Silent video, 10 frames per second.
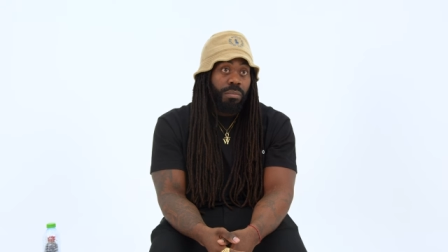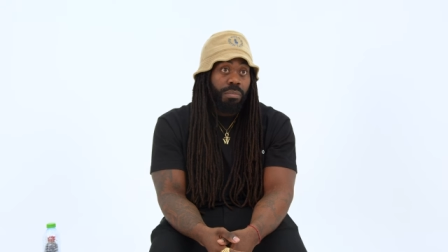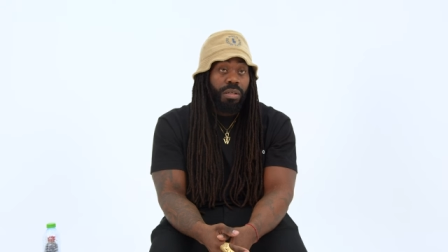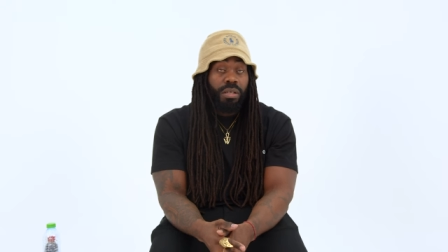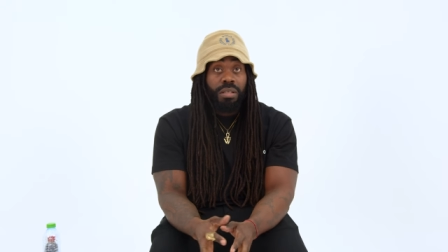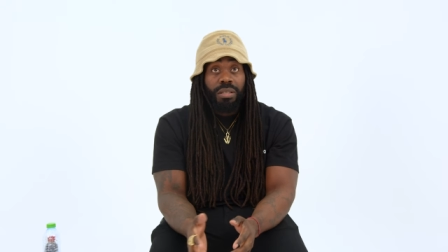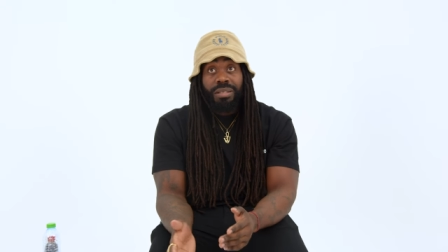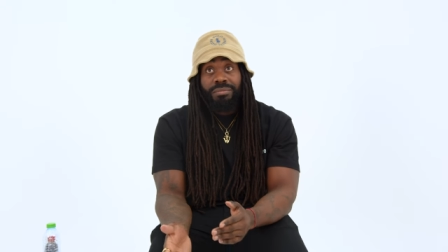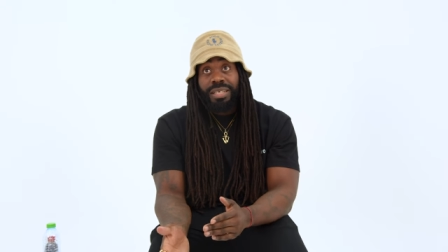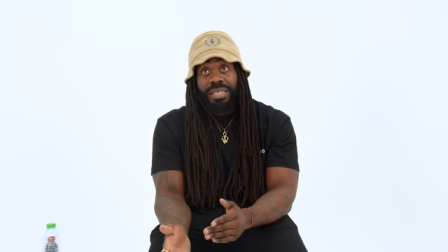but
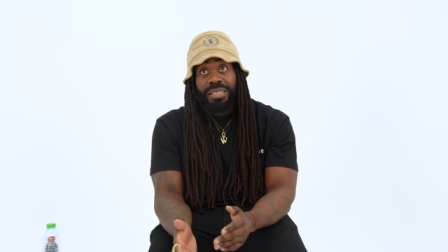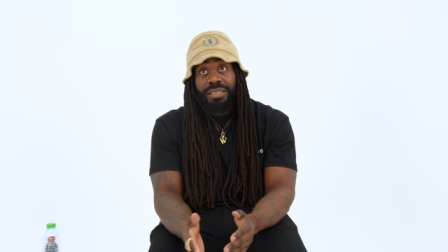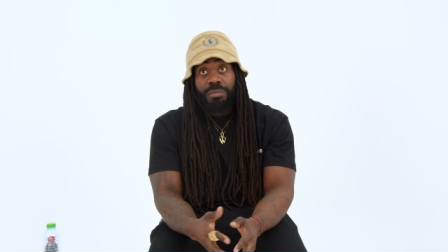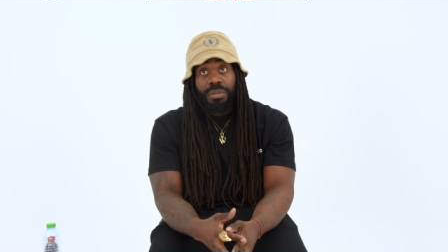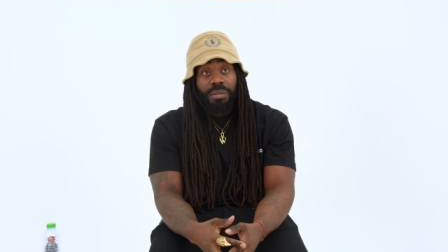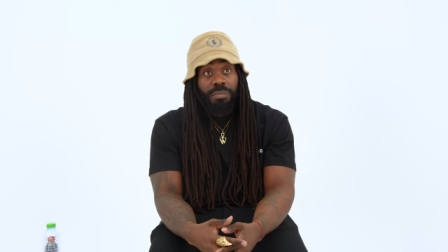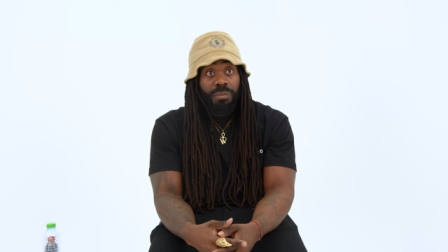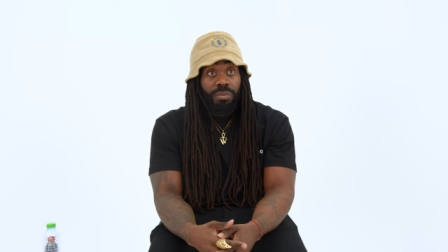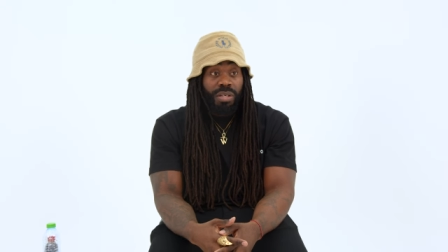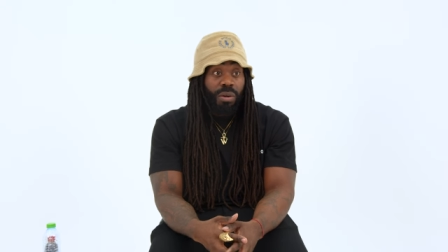there needs to be the
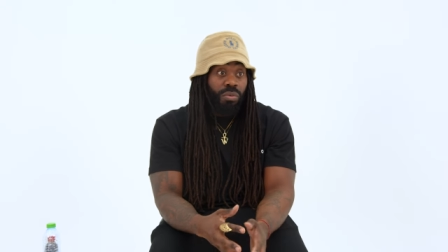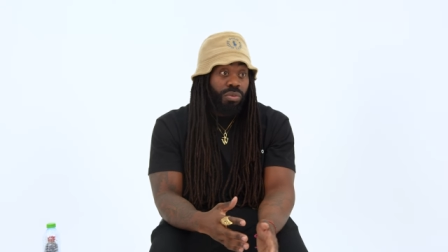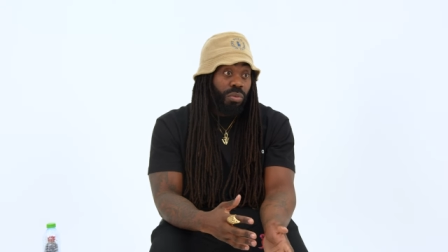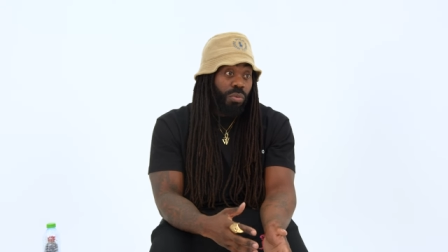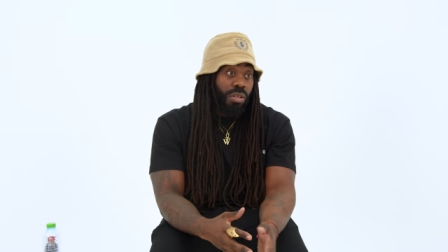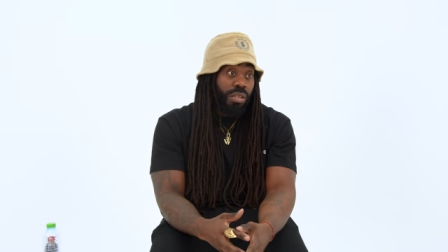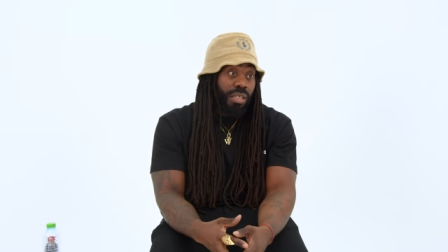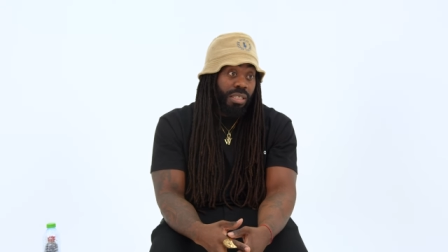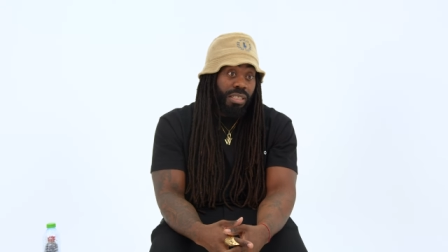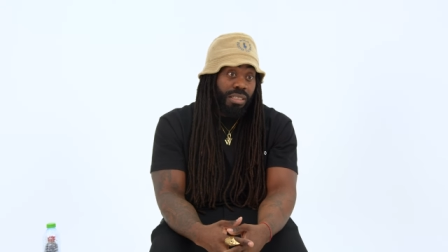people that want to work
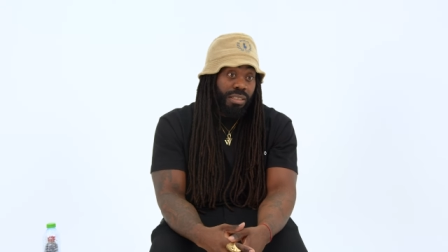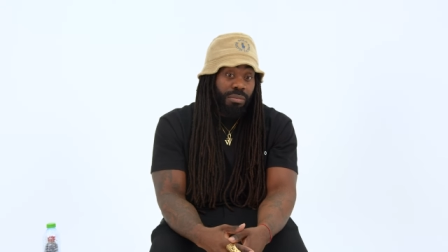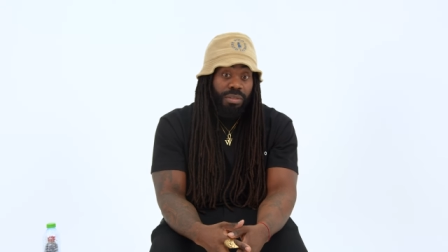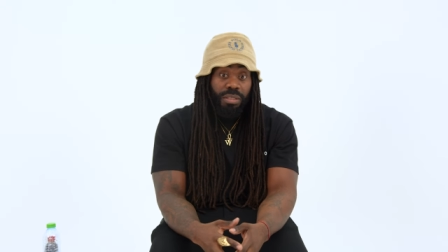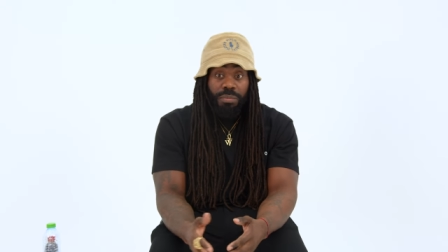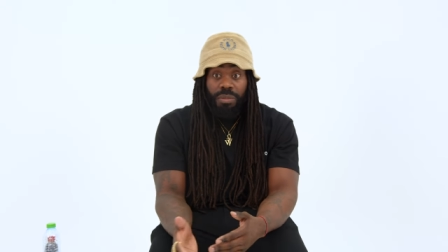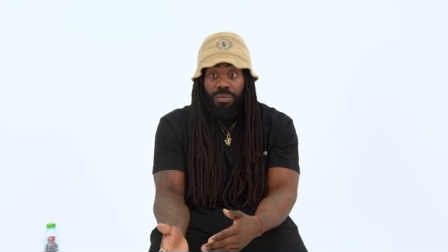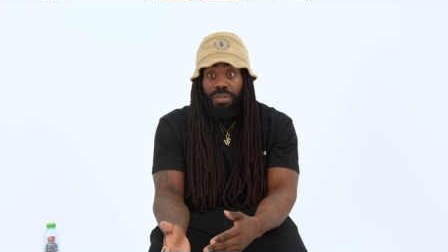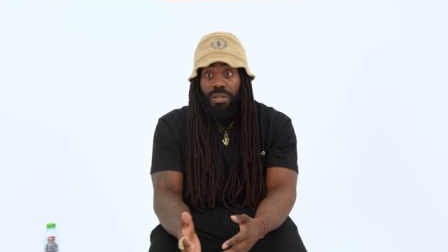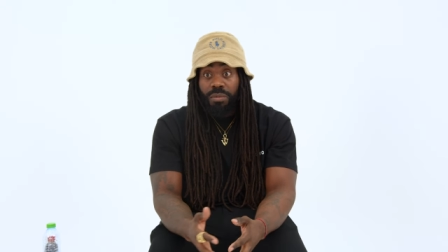and there needs to be the
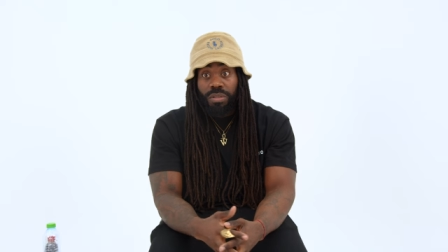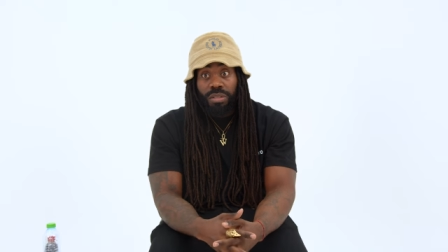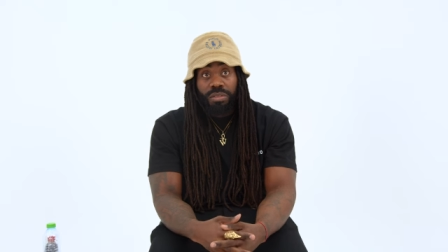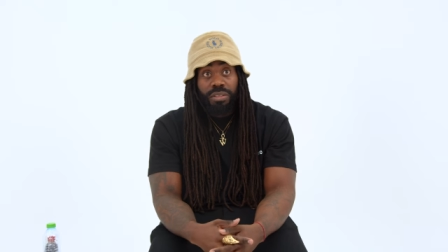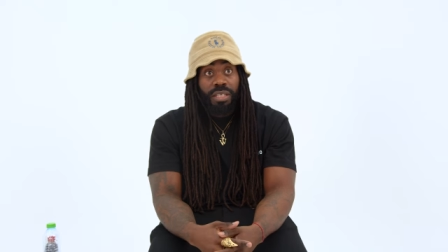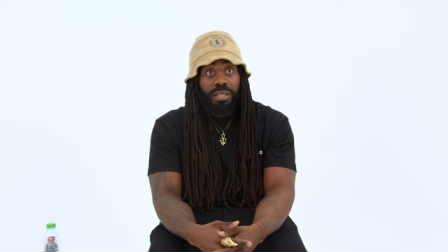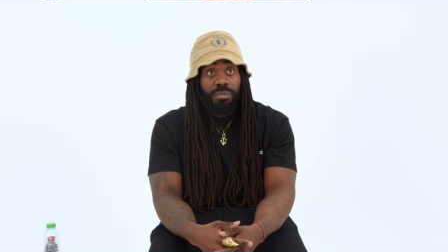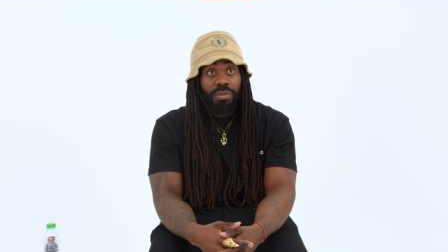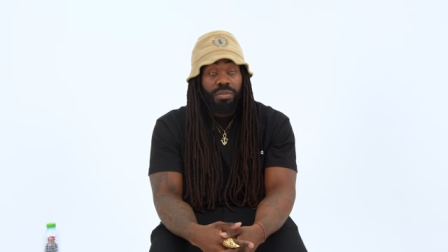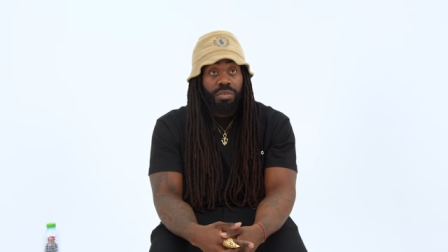people that want to create and
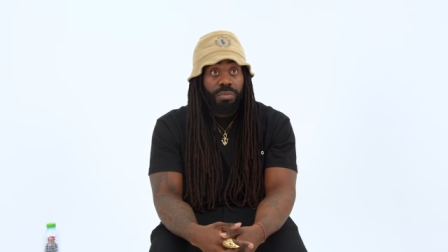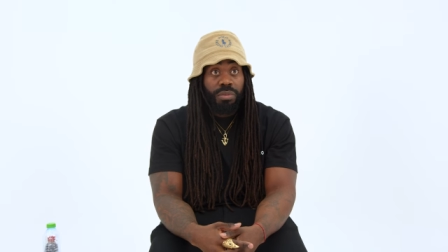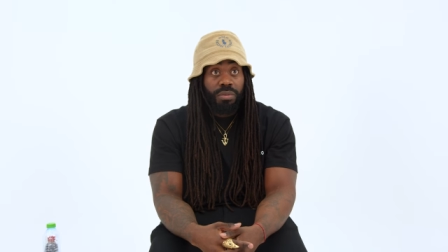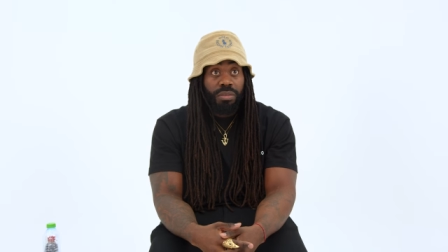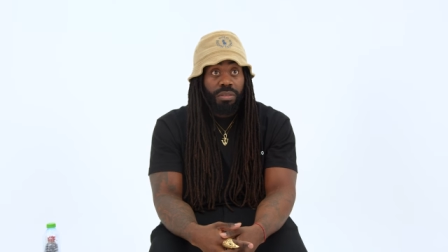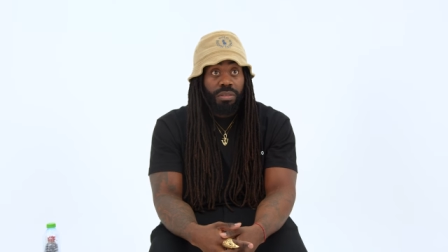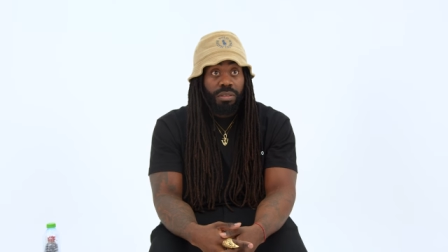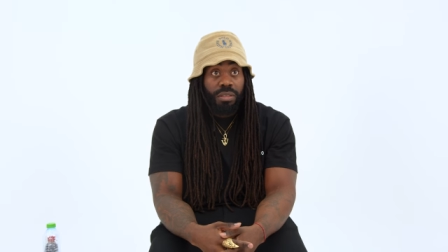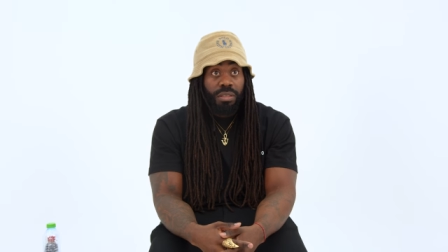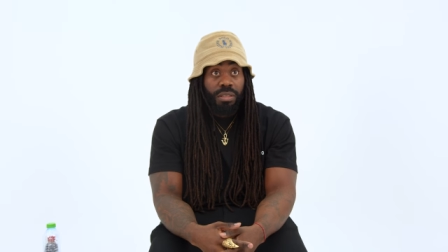be entrepreneurs.
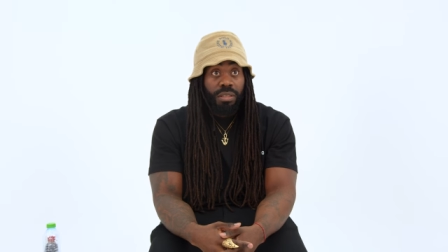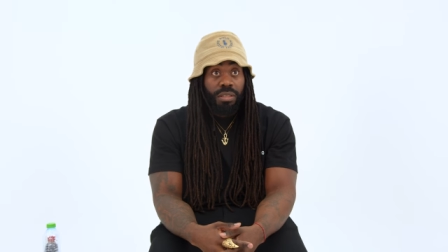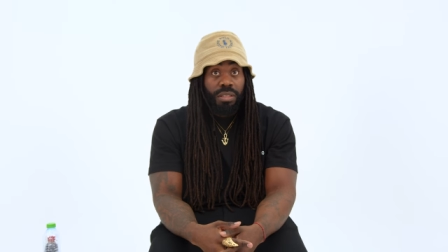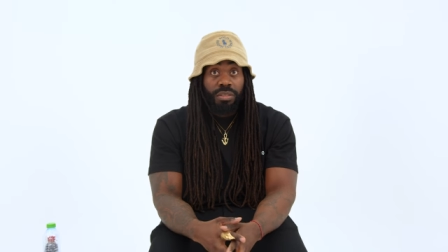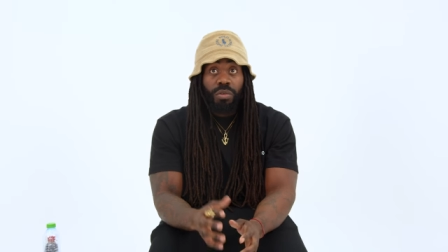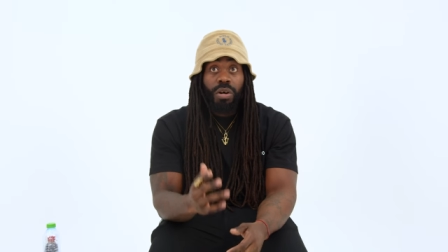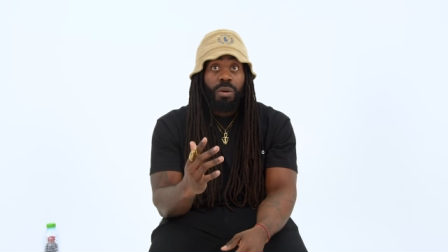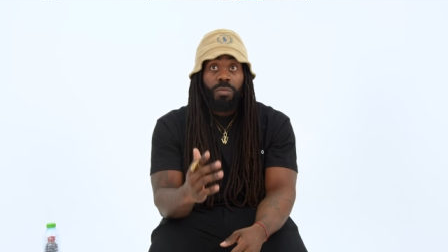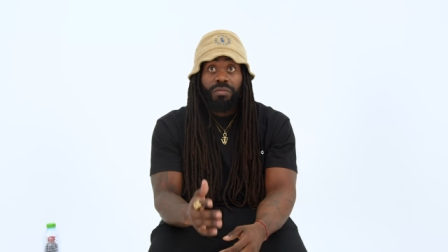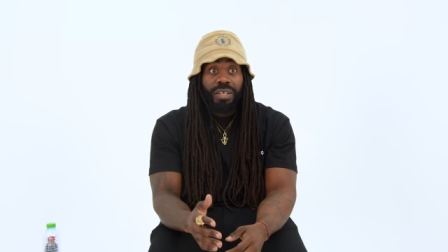There's no
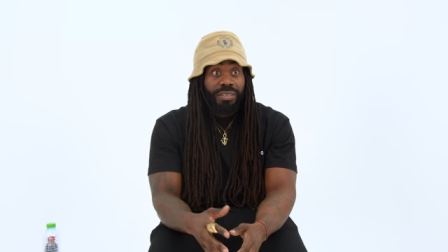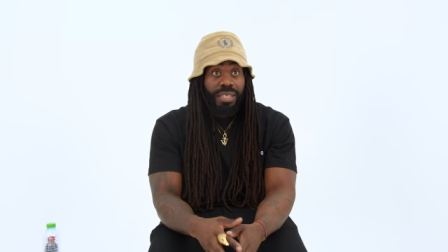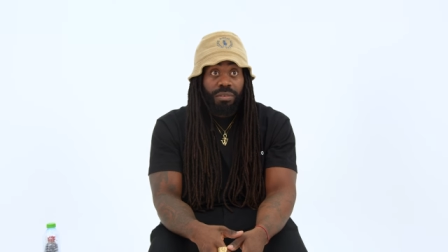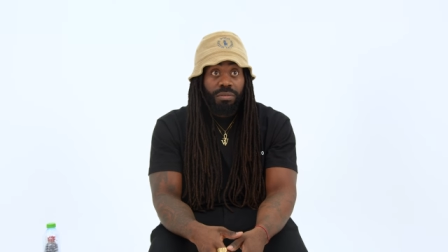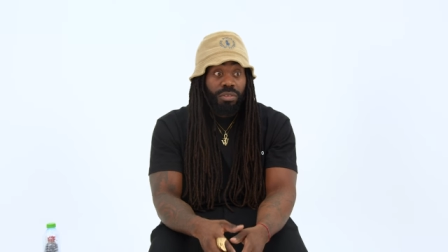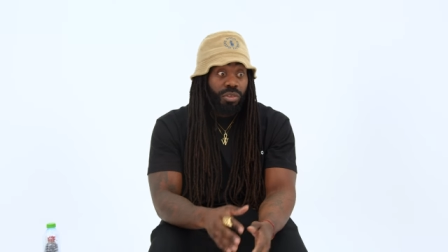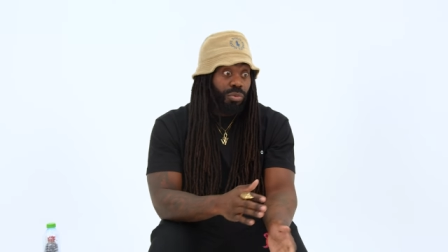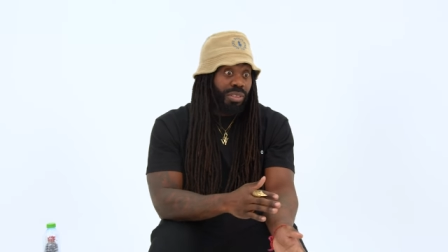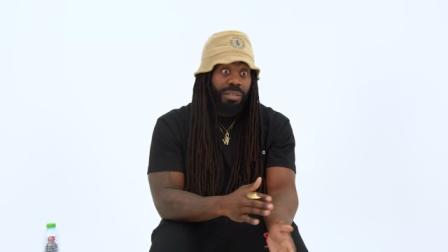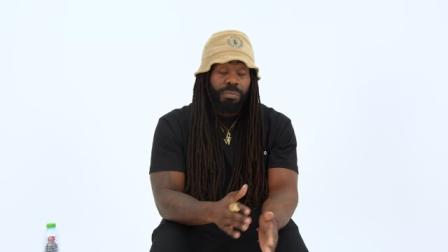up without down, so you
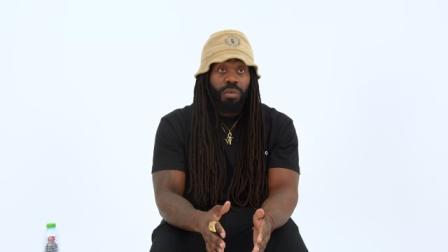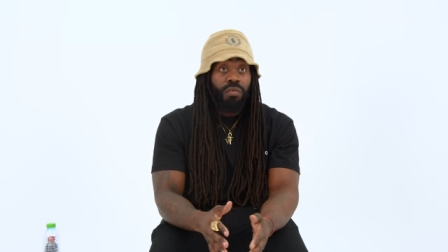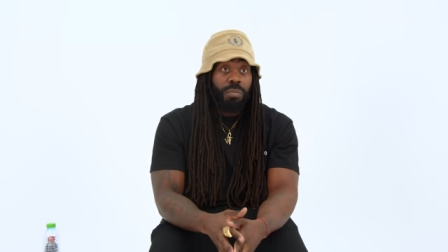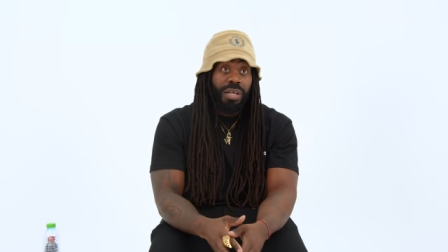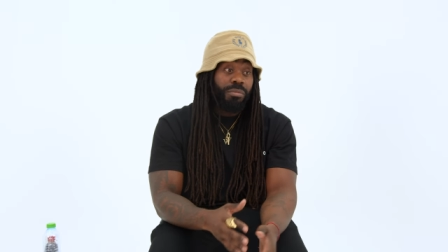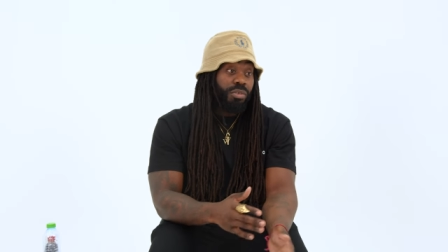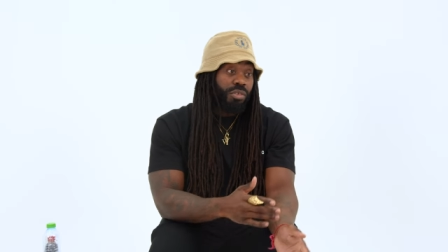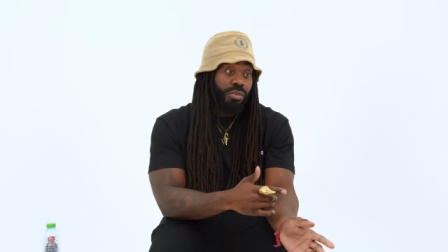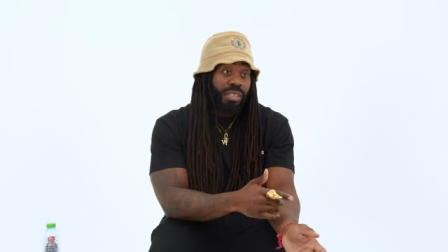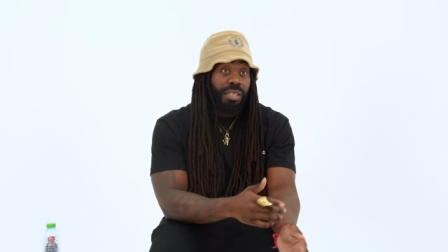need both, but I'm
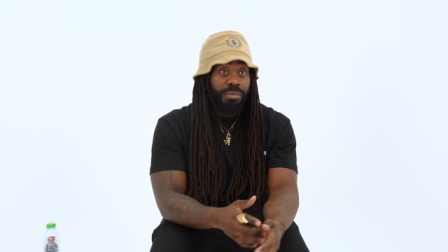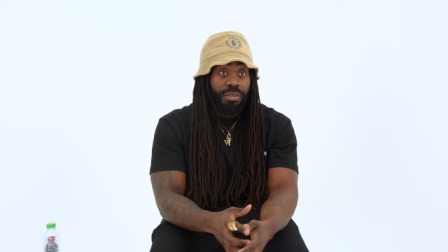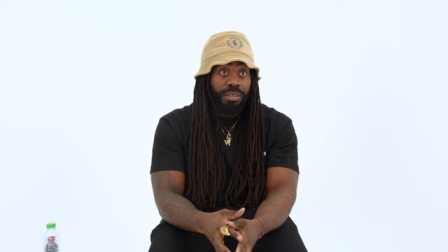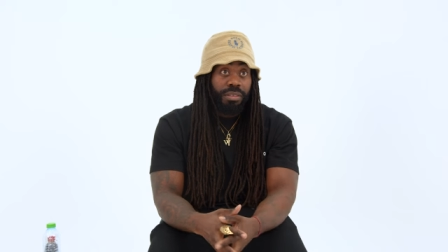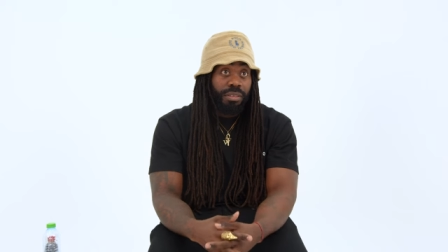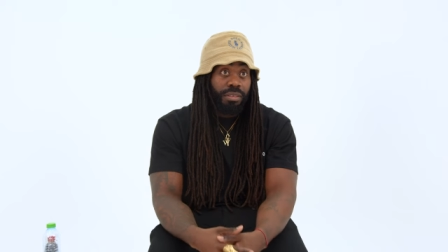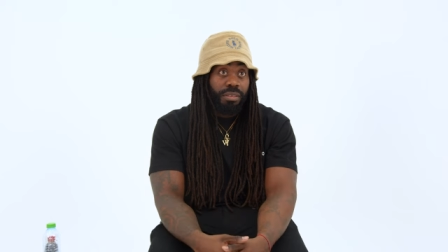just not that person.